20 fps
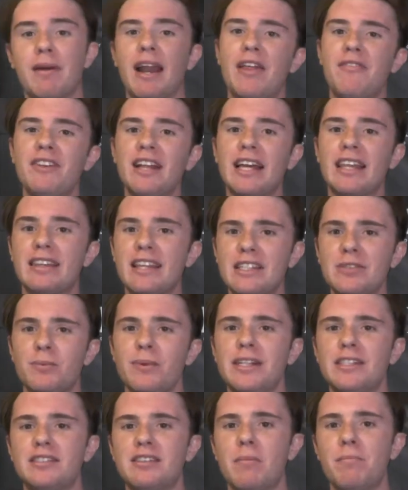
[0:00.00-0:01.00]
And I feel like this
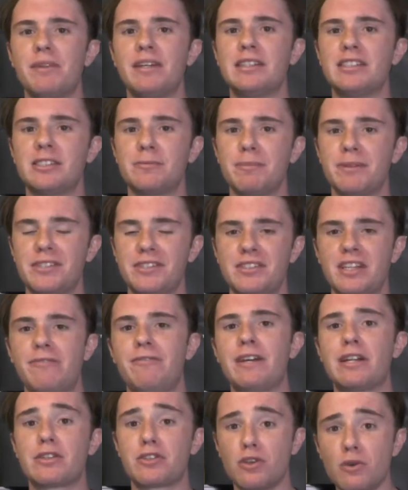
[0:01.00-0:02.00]
one is something
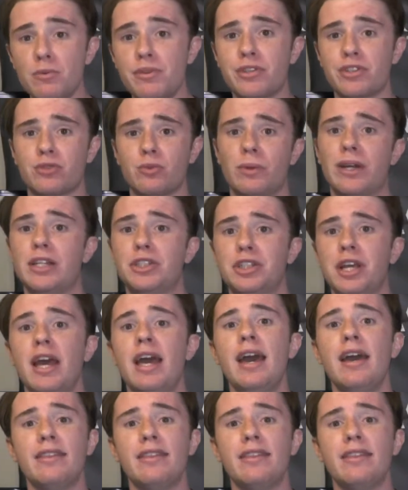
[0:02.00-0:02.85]
specific to the Switch